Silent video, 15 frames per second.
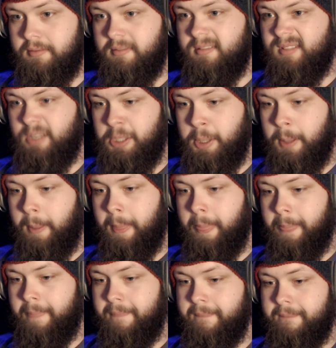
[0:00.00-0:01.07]
Then you must
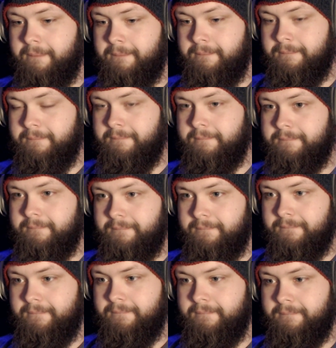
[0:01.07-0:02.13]
find yourself a
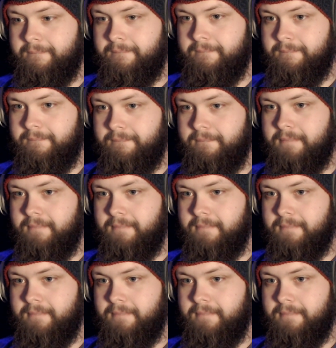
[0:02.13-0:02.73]
Kyber crystal.